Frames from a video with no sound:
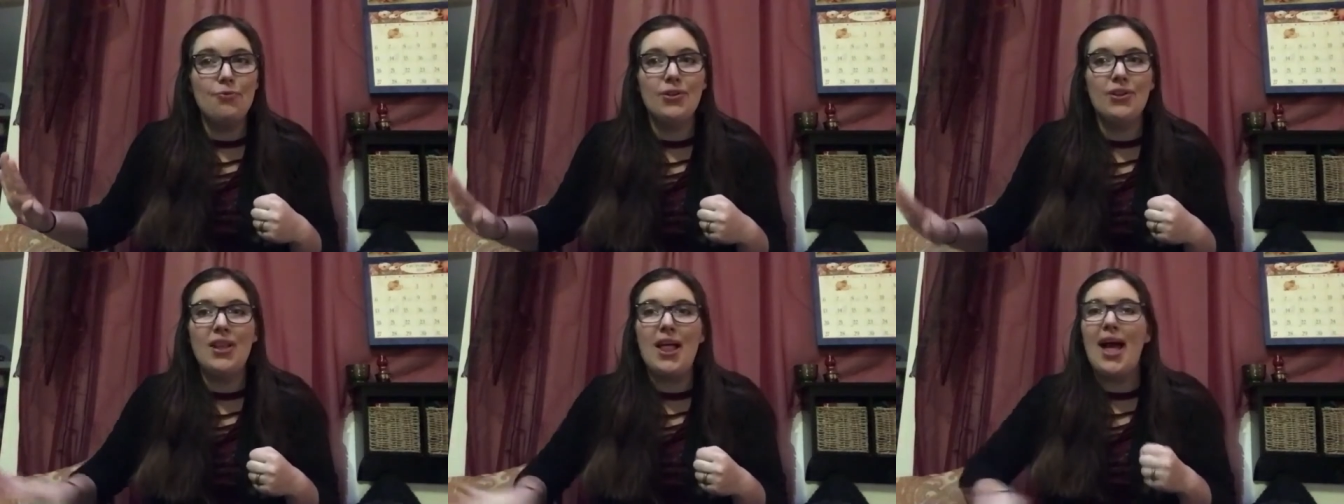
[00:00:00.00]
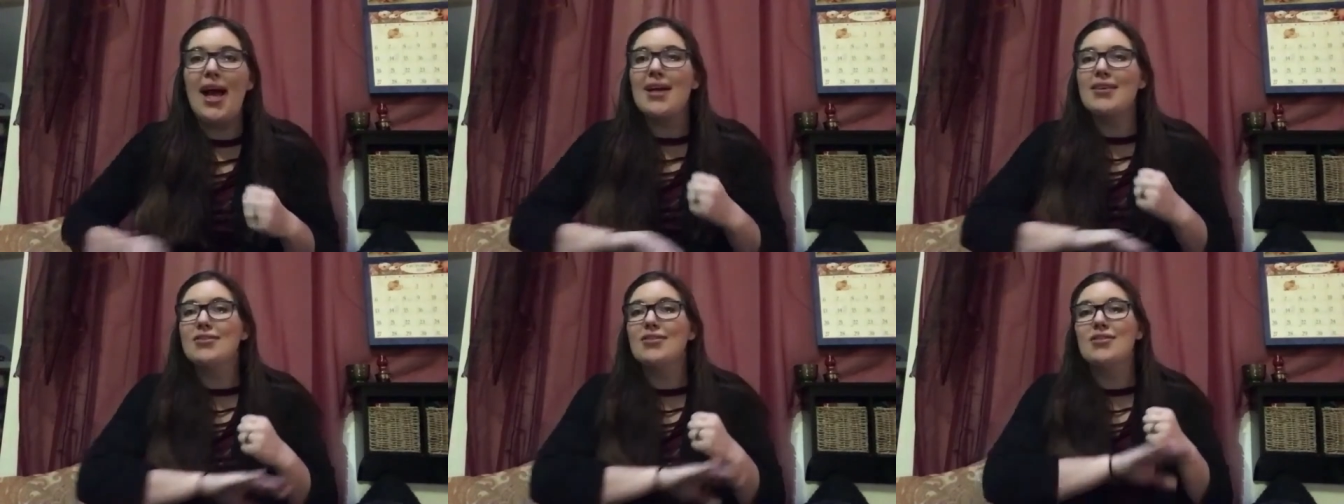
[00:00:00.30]
for
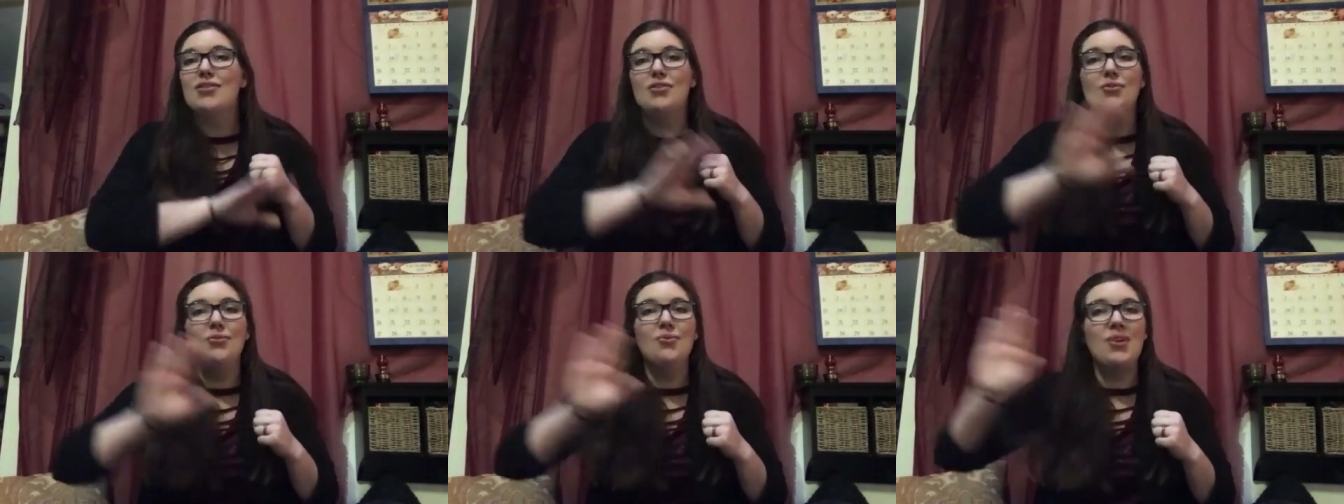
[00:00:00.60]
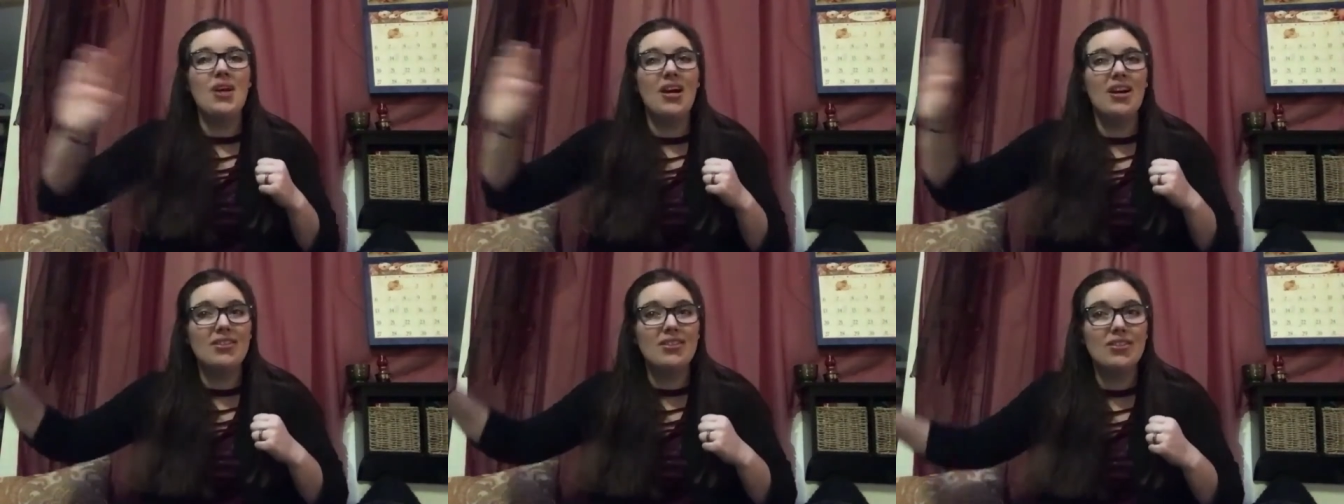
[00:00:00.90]
last. Do
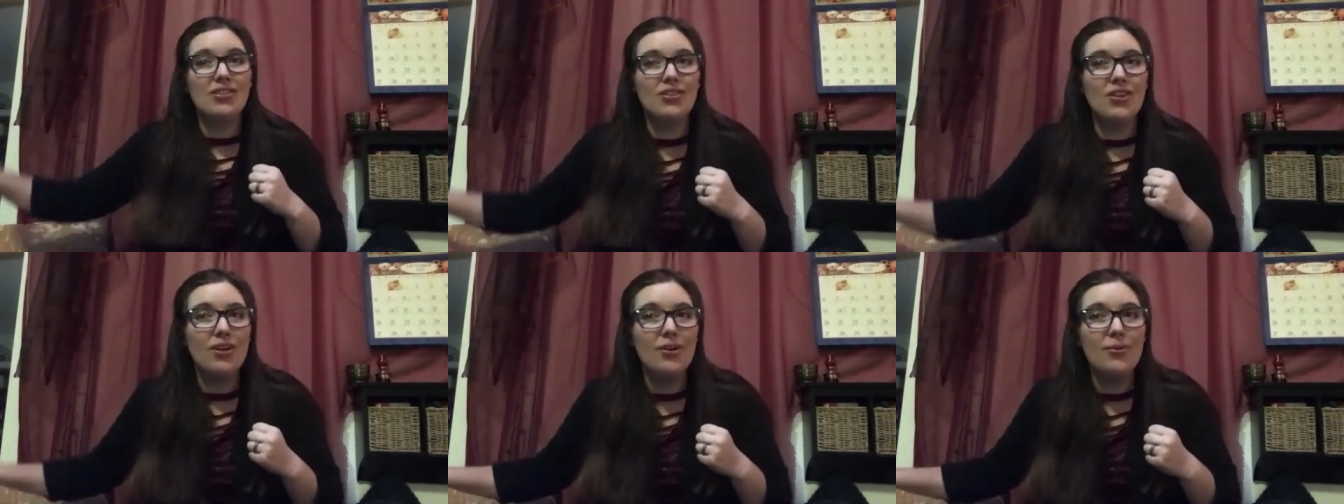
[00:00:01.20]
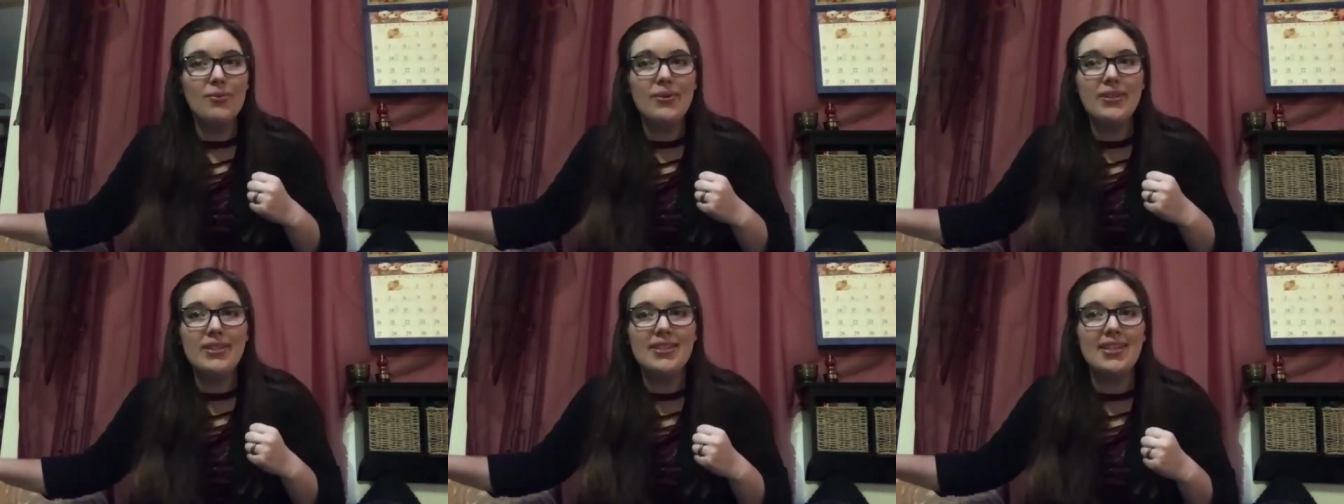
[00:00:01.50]
not start
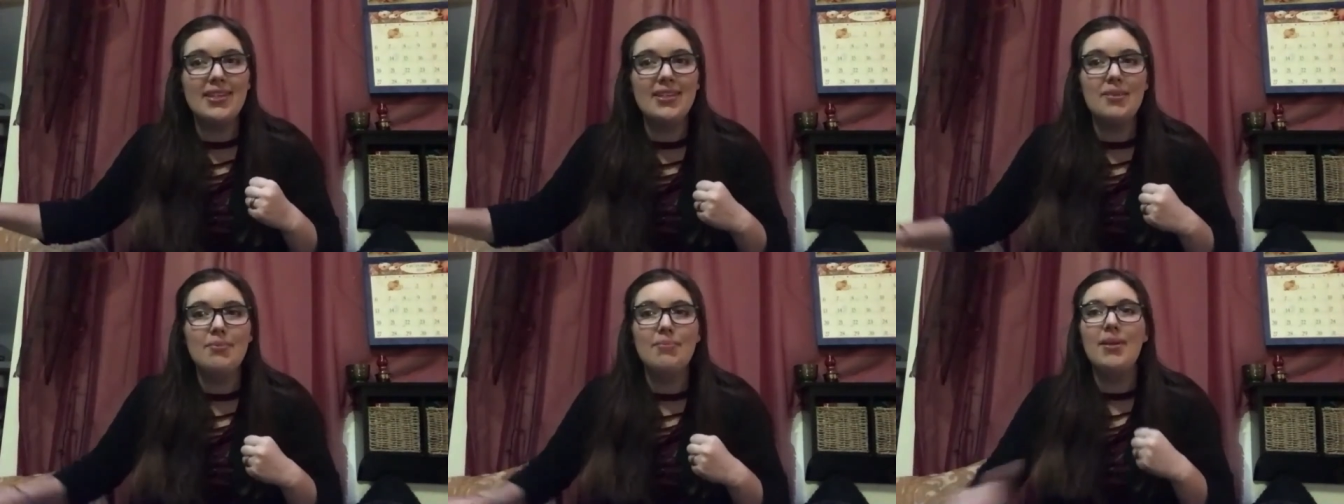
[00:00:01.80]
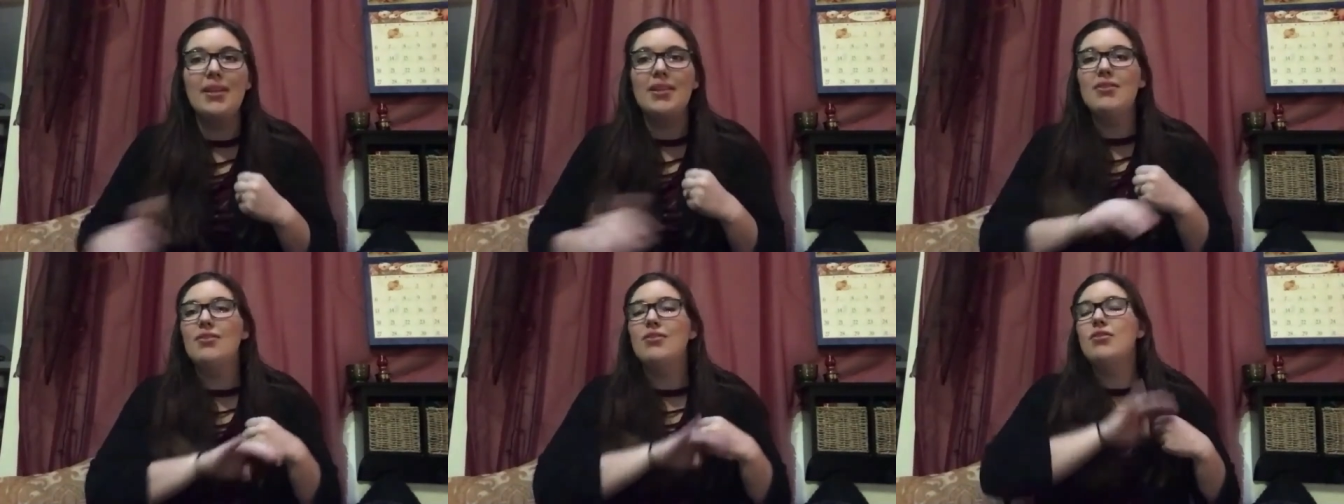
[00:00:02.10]
with
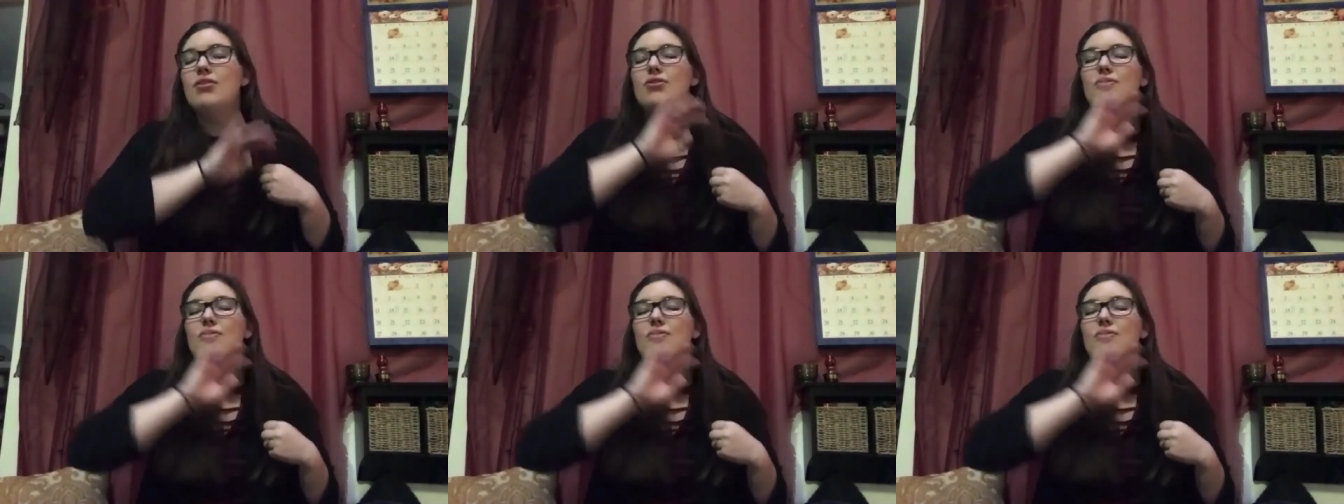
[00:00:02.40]
sentimental.